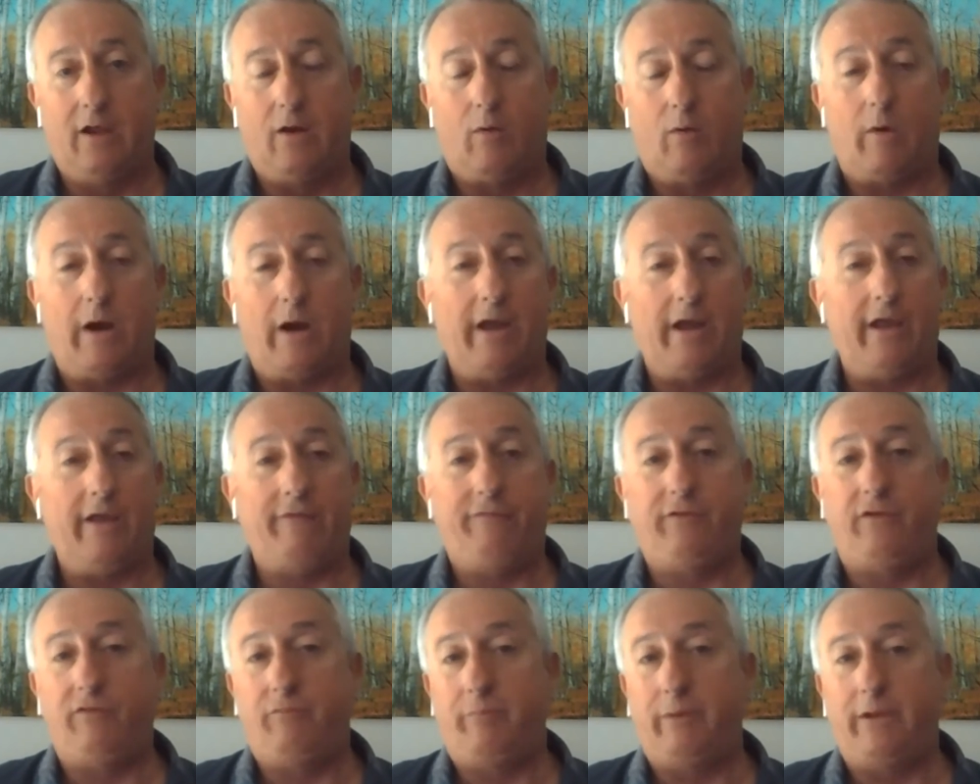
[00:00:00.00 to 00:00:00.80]
why,
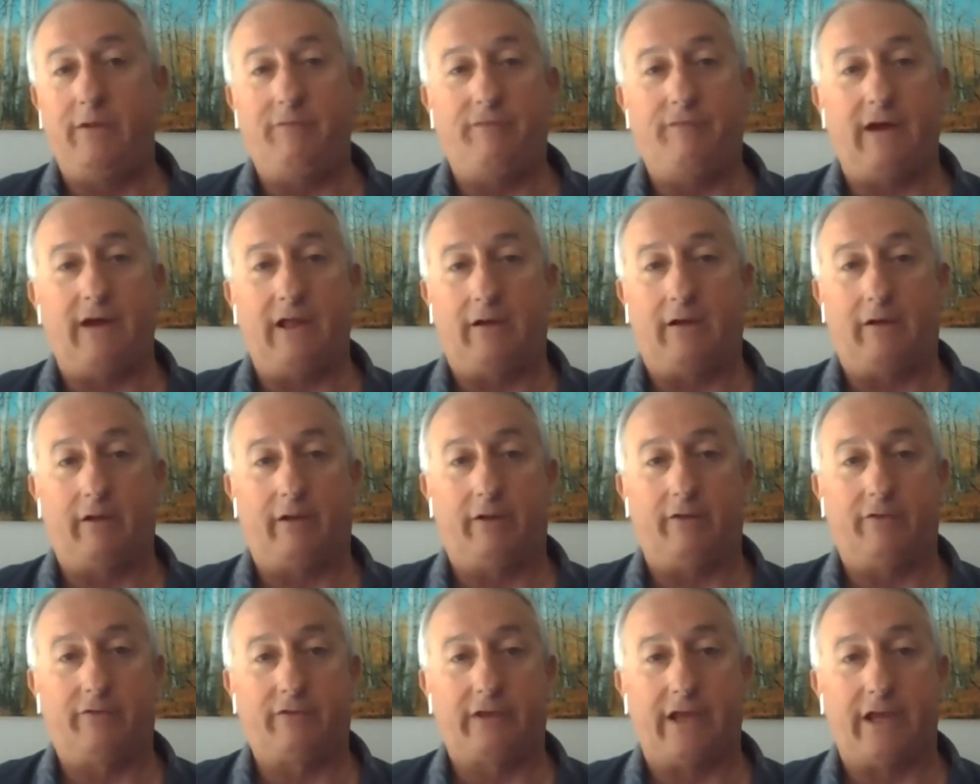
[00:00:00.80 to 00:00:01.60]
if you've been filing
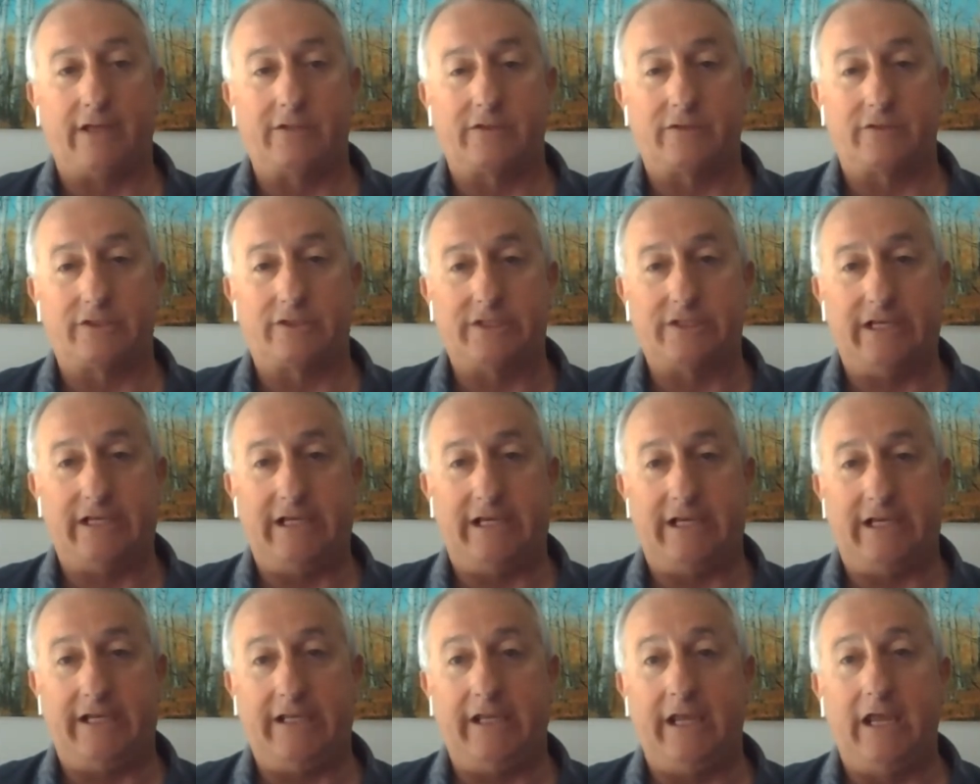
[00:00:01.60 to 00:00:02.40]
on Schedule
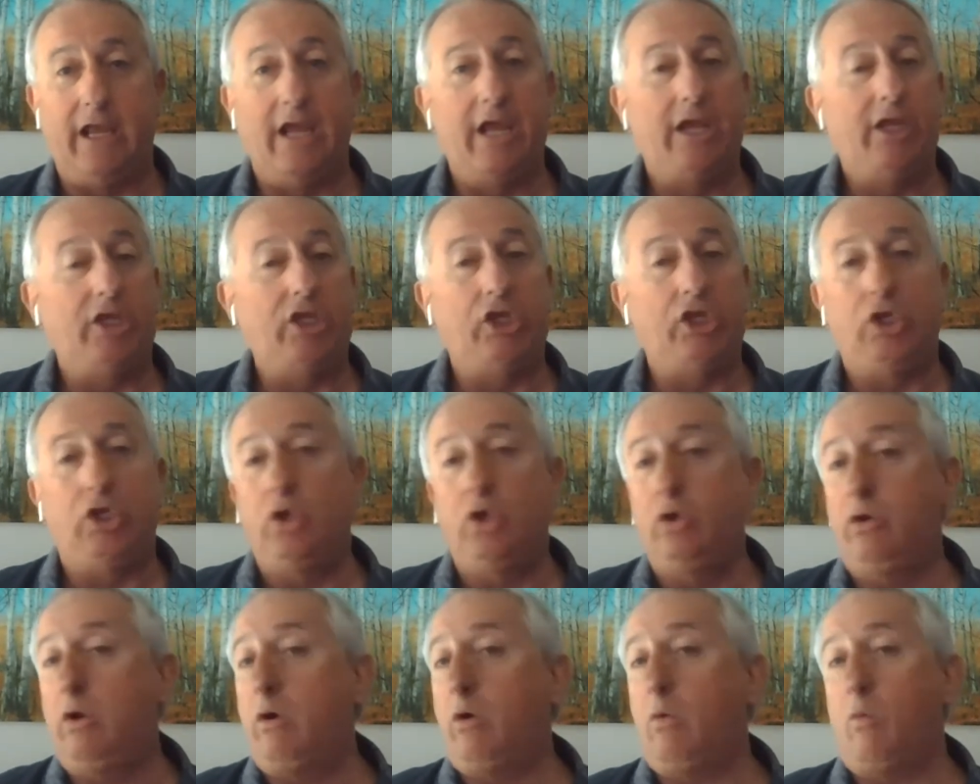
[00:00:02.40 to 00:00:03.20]
C,
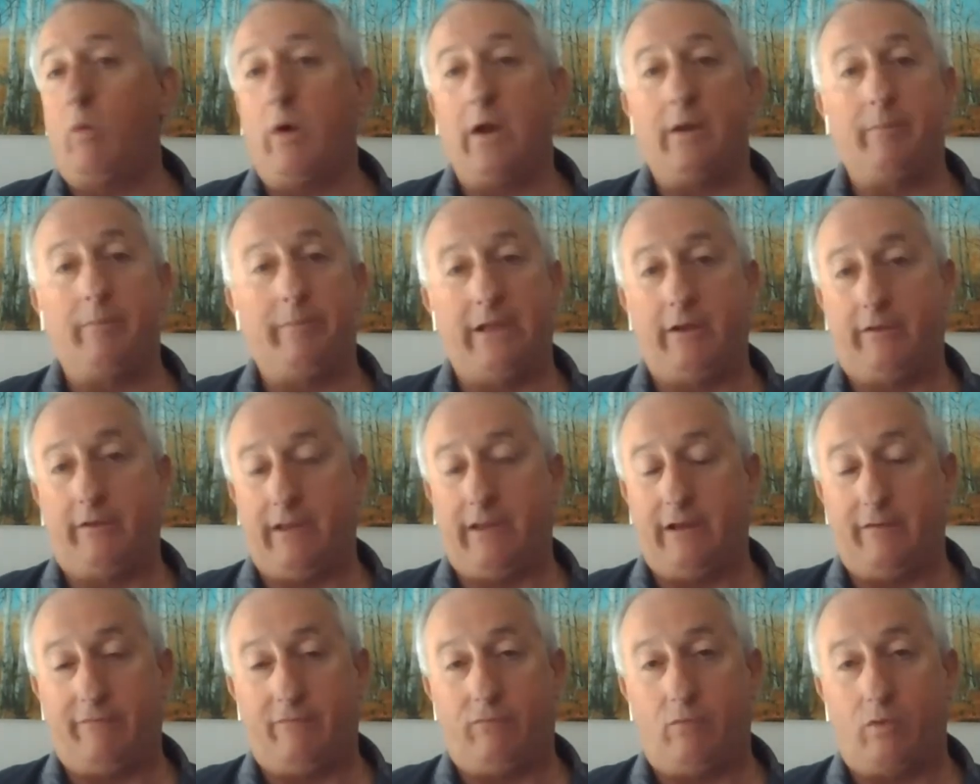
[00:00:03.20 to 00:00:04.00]
you don't want to be on
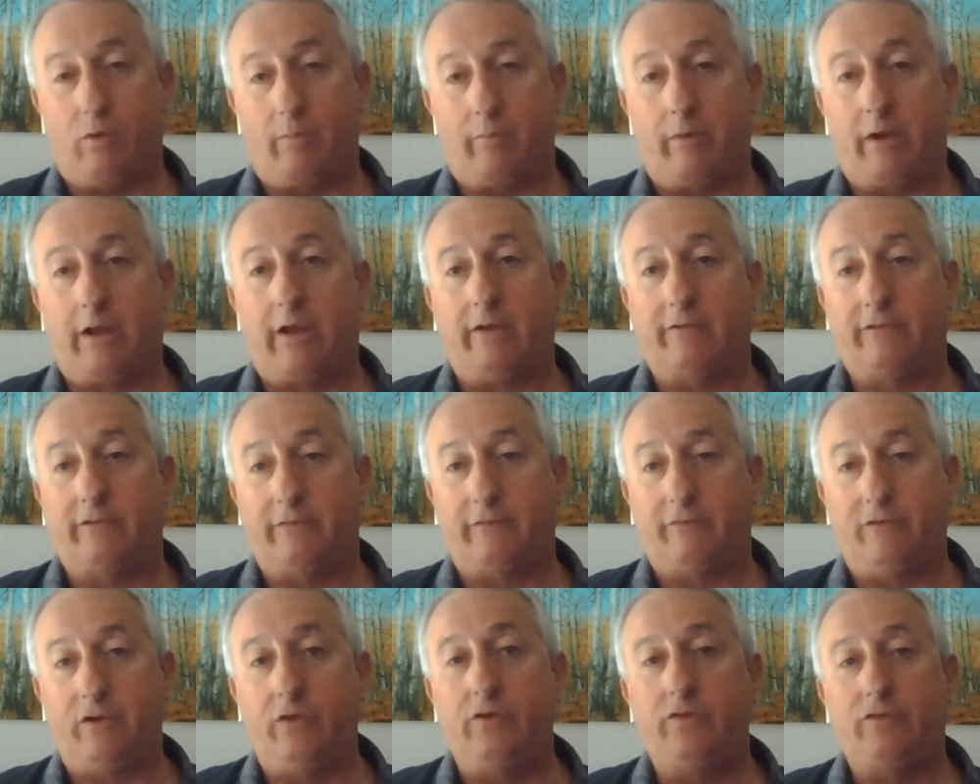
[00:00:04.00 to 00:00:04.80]
that form, because if
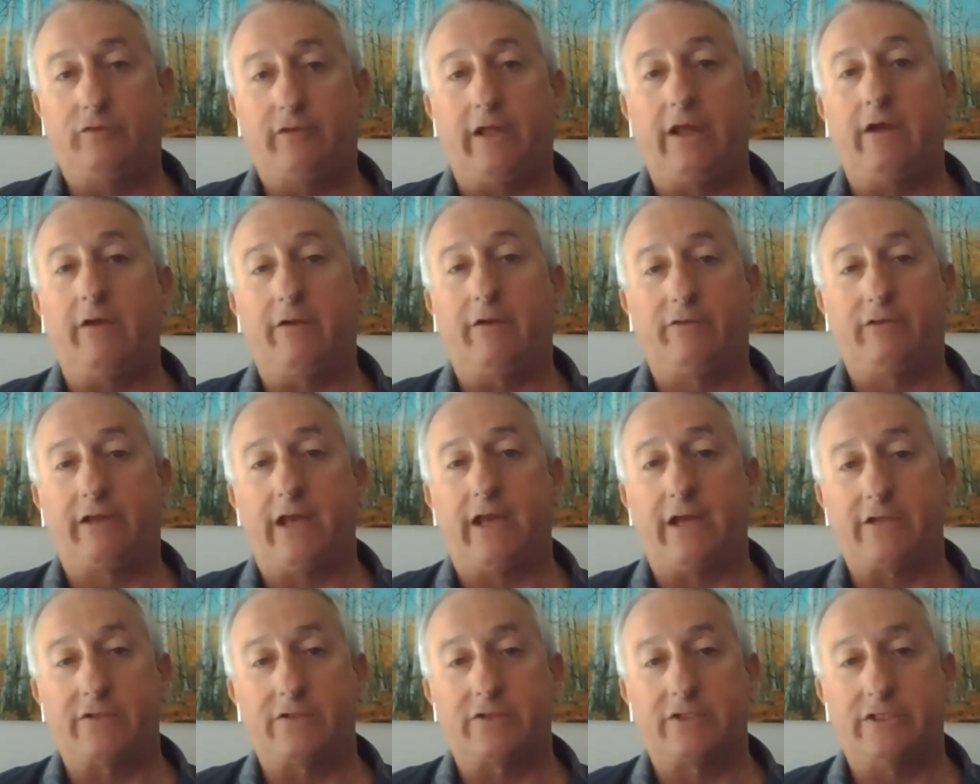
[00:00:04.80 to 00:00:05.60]
you stay on a
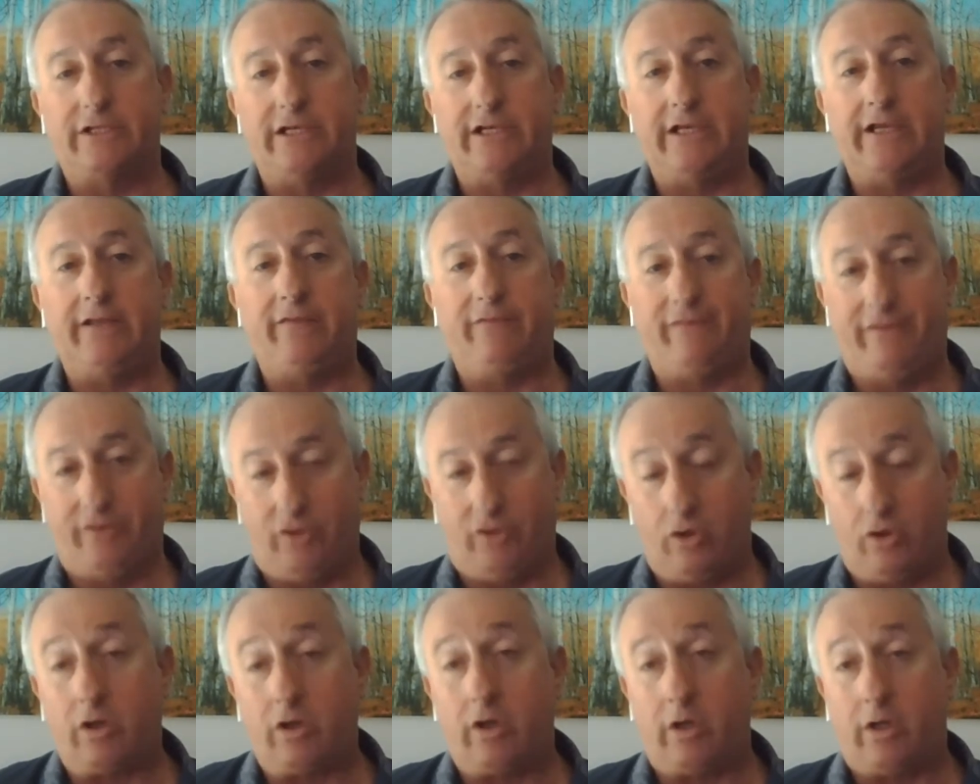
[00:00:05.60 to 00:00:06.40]
Schedule C,
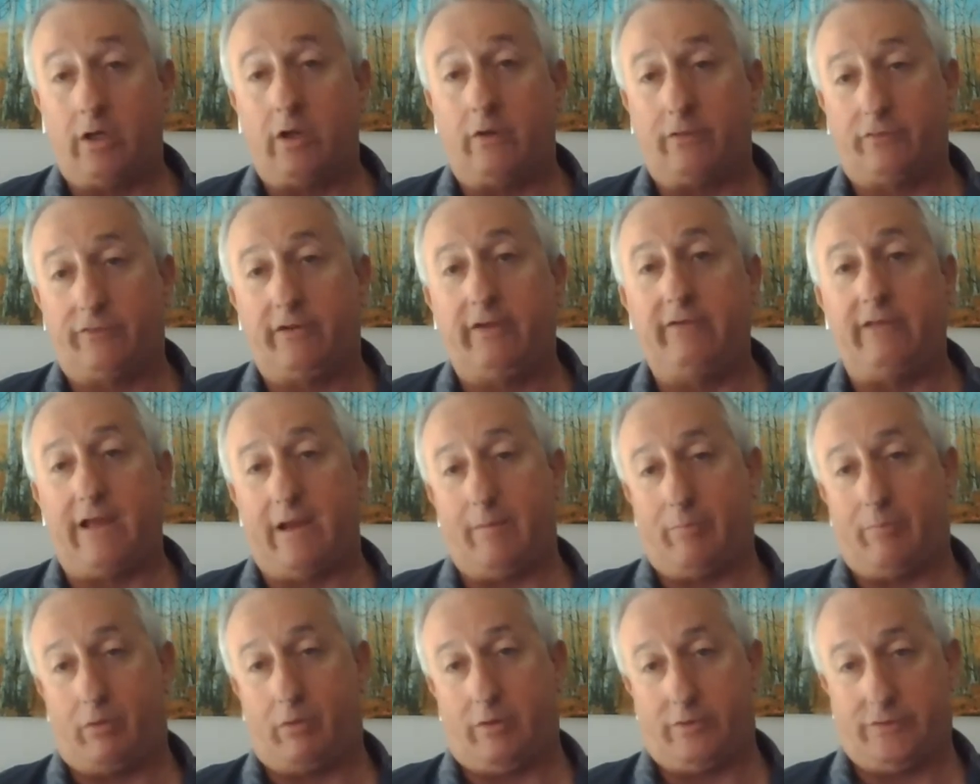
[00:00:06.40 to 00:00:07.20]
you're going to go see
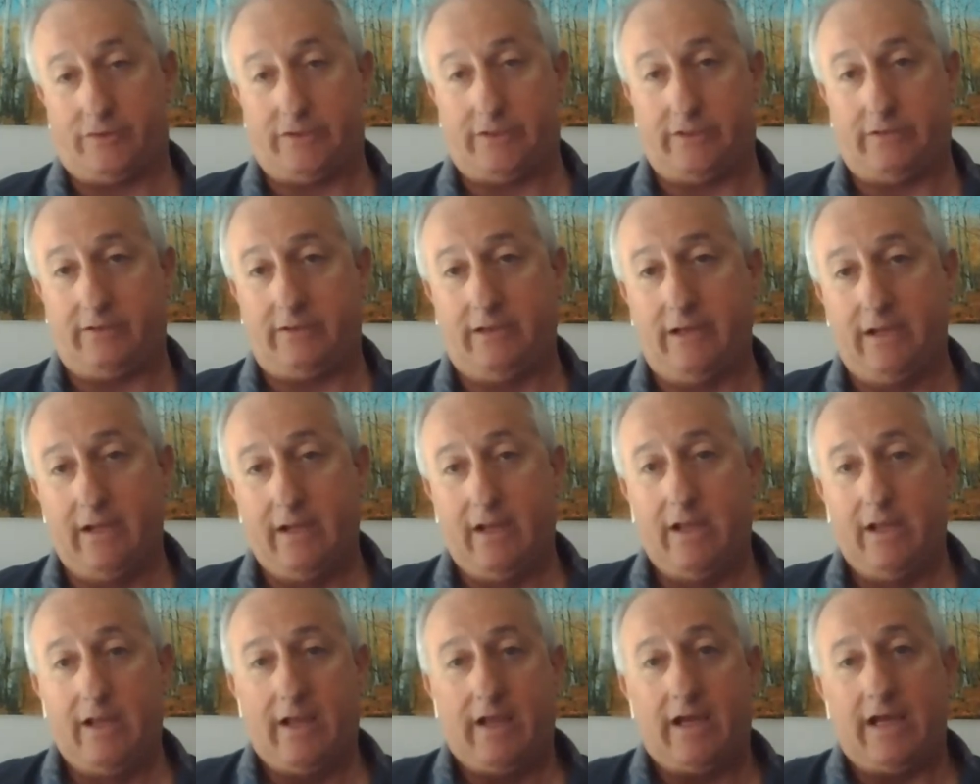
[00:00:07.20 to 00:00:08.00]
that
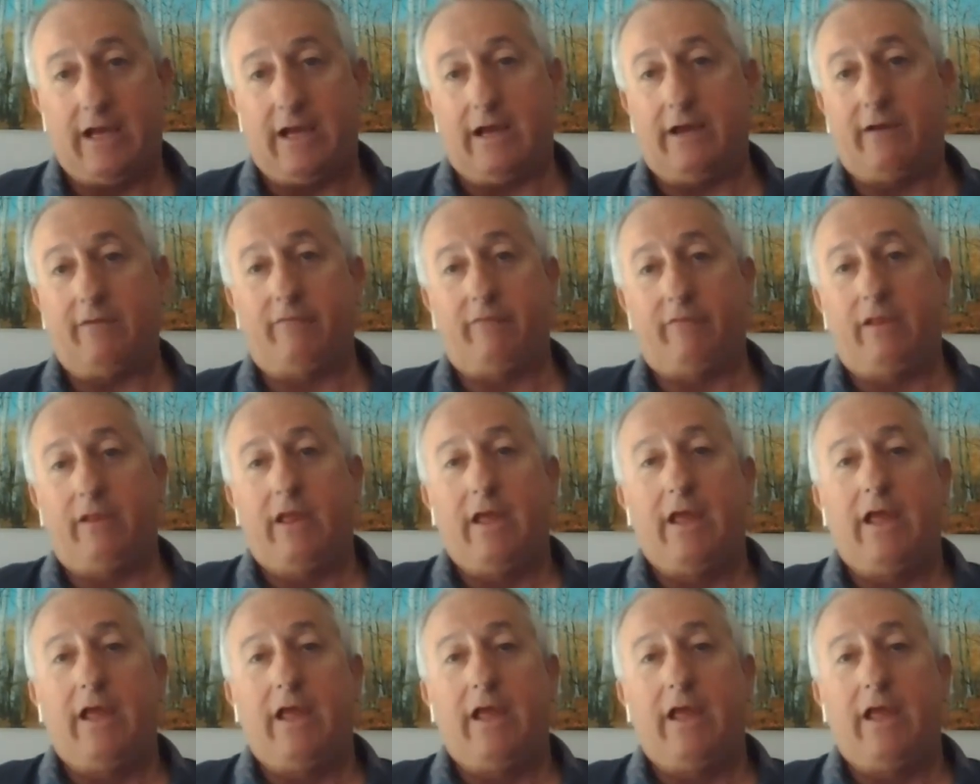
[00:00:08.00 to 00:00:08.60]
person.